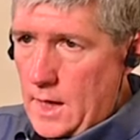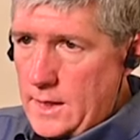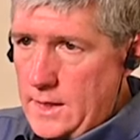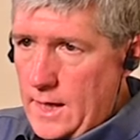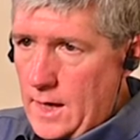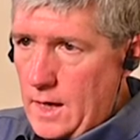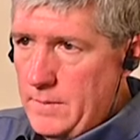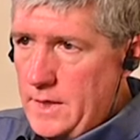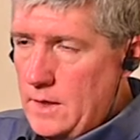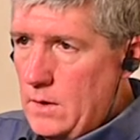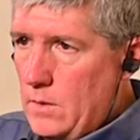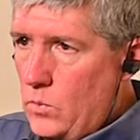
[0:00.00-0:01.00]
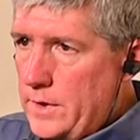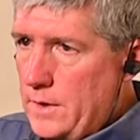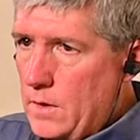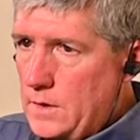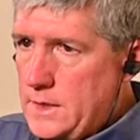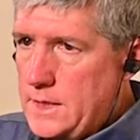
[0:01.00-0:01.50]
Yeah, it
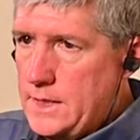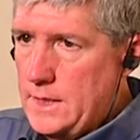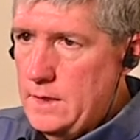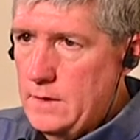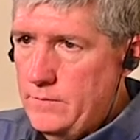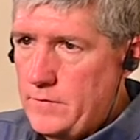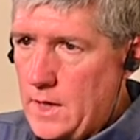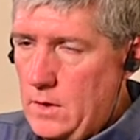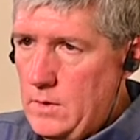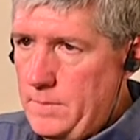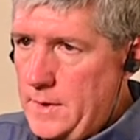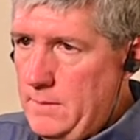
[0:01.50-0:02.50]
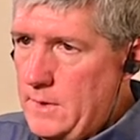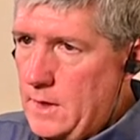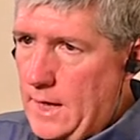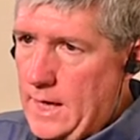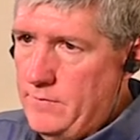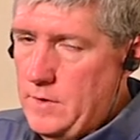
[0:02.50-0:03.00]
wouldn't hurt to send a follow-up email
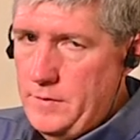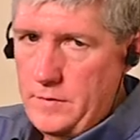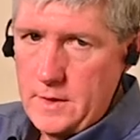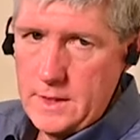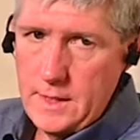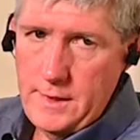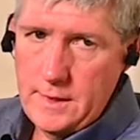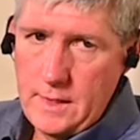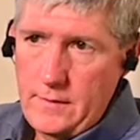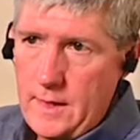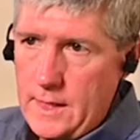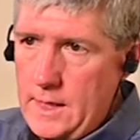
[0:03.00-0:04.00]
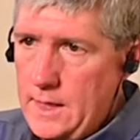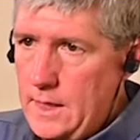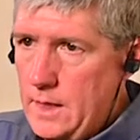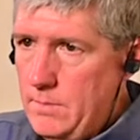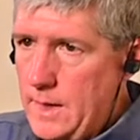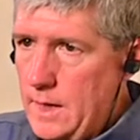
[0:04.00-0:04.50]
halfway through the season and then
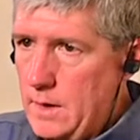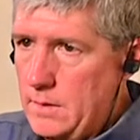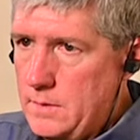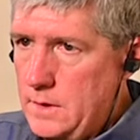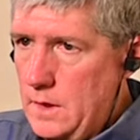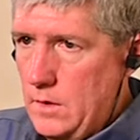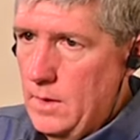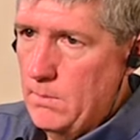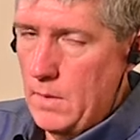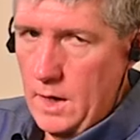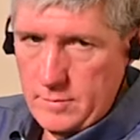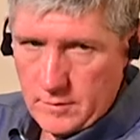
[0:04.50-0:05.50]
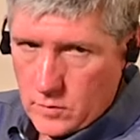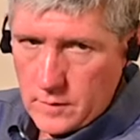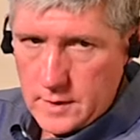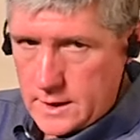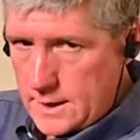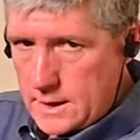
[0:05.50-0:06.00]
again about, you know, a month before
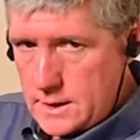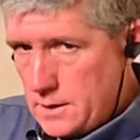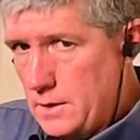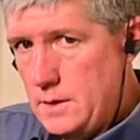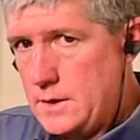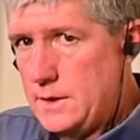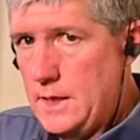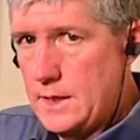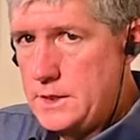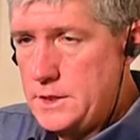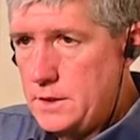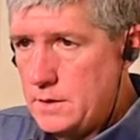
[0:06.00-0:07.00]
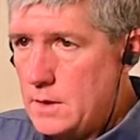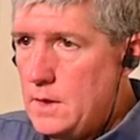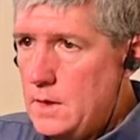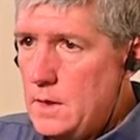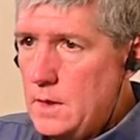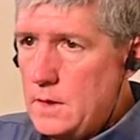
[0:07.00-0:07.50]
the season starts next year,
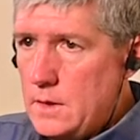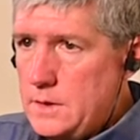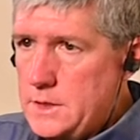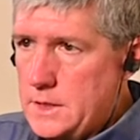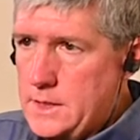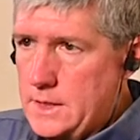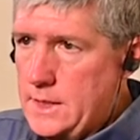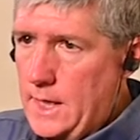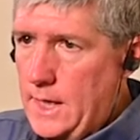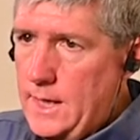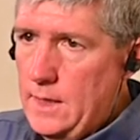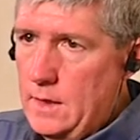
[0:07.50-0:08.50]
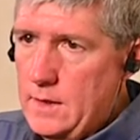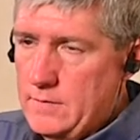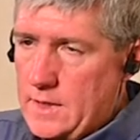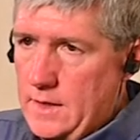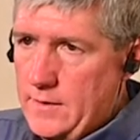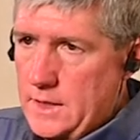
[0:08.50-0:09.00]
just to say, hey, look,
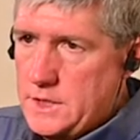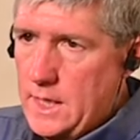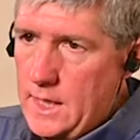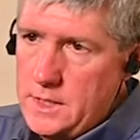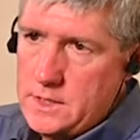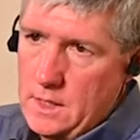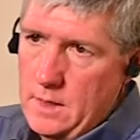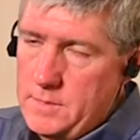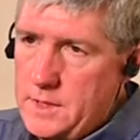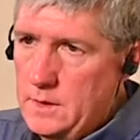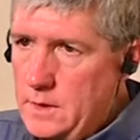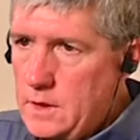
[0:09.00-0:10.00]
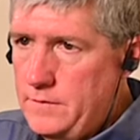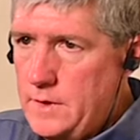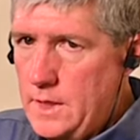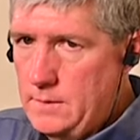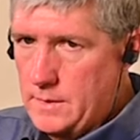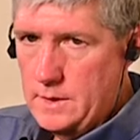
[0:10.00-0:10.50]
has anything changed? You know, I'm still here if you
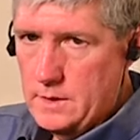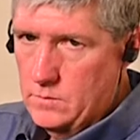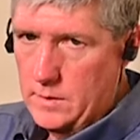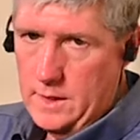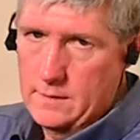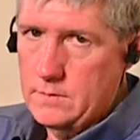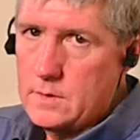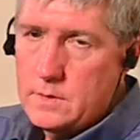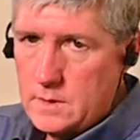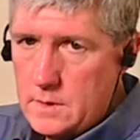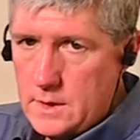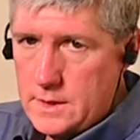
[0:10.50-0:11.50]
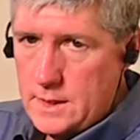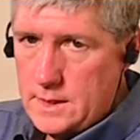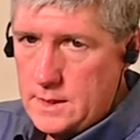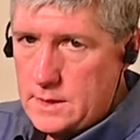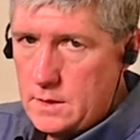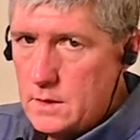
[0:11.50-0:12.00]
need me or whatever, because that
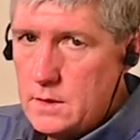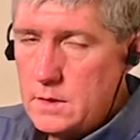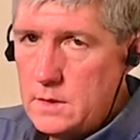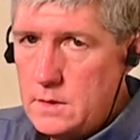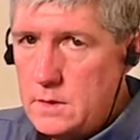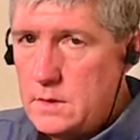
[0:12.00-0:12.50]
doesn't hurt.